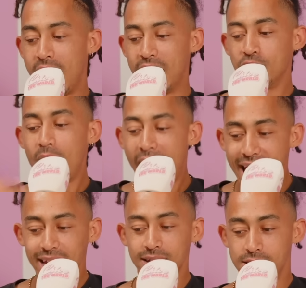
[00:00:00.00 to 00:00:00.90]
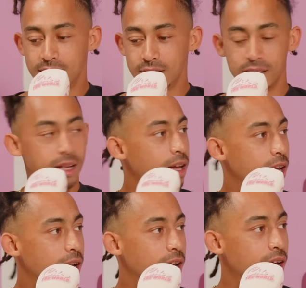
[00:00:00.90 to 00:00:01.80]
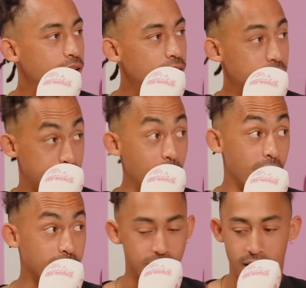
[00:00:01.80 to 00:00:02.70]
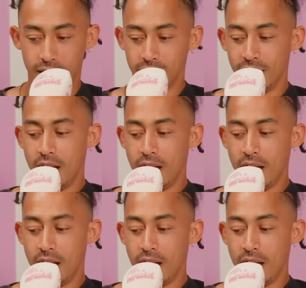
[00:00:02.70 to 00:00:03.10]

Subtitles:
and you hate Spurs, right?